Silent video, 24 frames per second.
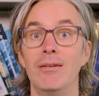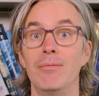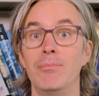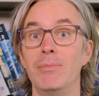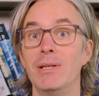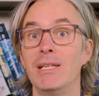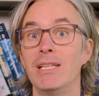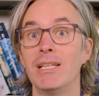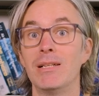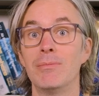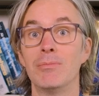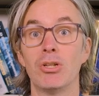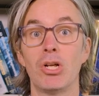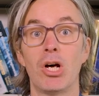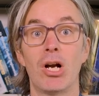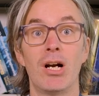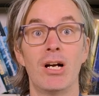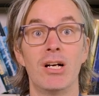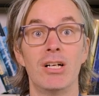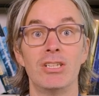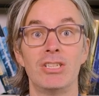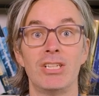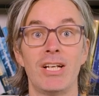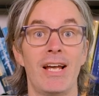medium,
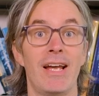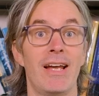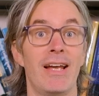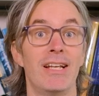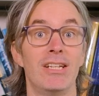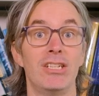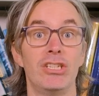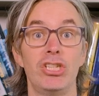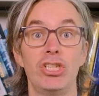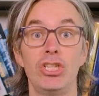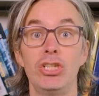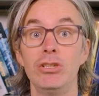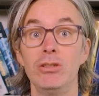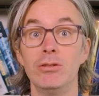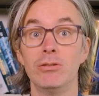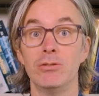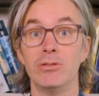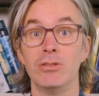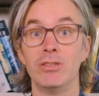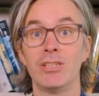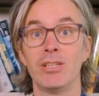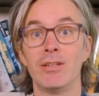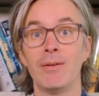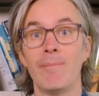large, and
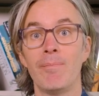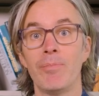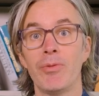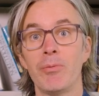huge,